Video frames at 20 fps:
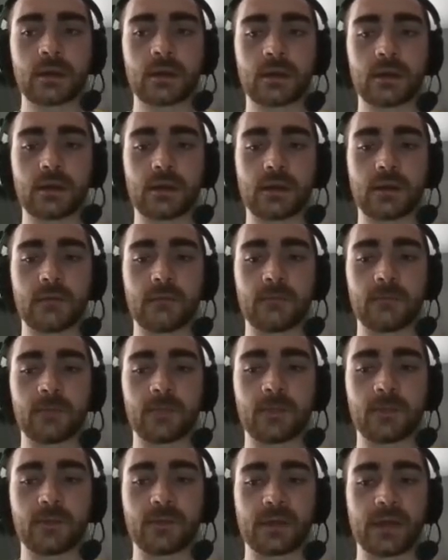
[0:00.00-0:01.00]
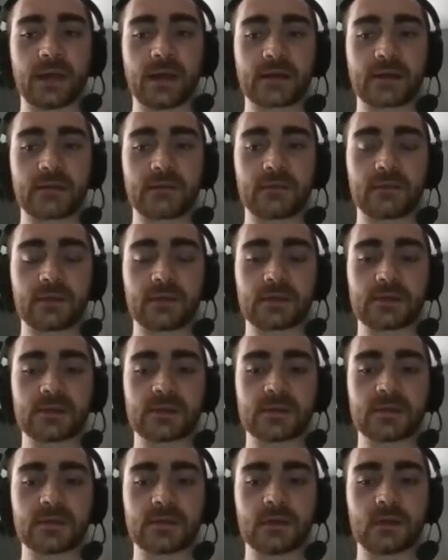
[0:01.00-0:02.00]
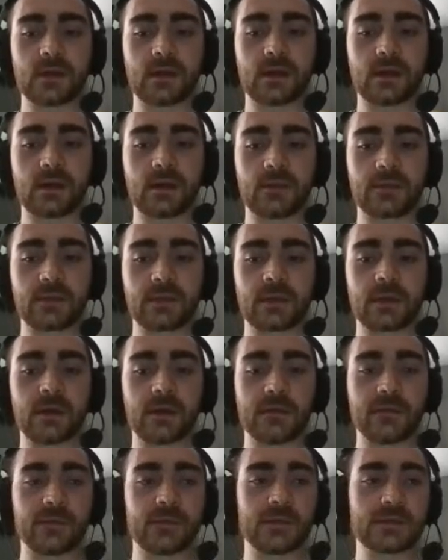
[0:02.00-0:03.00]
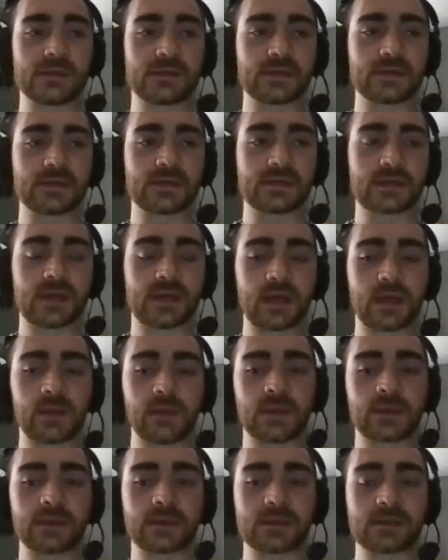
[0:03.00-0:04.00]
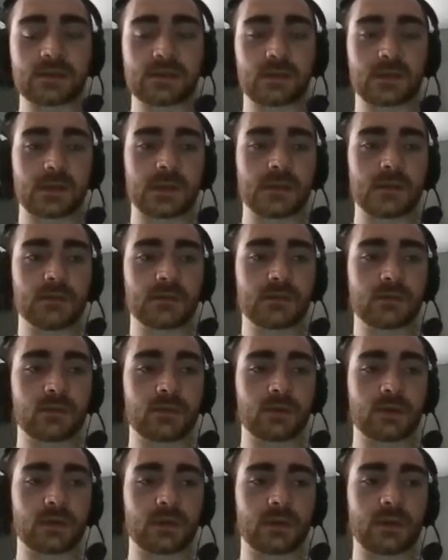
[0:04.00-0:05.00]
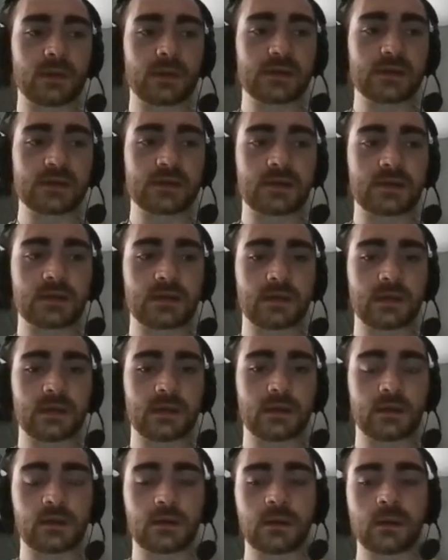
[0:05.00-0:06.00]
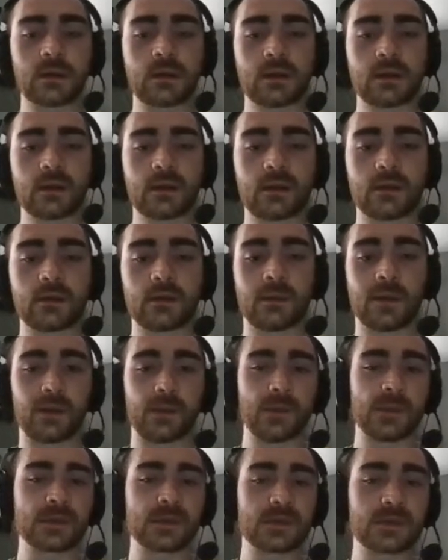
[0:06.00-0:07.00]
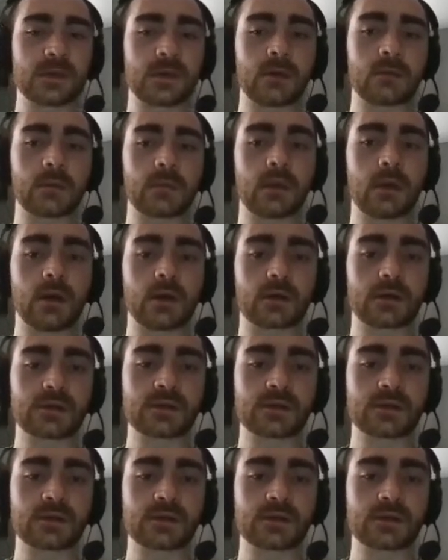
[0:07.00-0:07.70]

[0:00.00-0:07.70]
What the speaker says: The reactiveness, the confidence in his game. He didn't seem like he was worried about his knee at all. There might be some long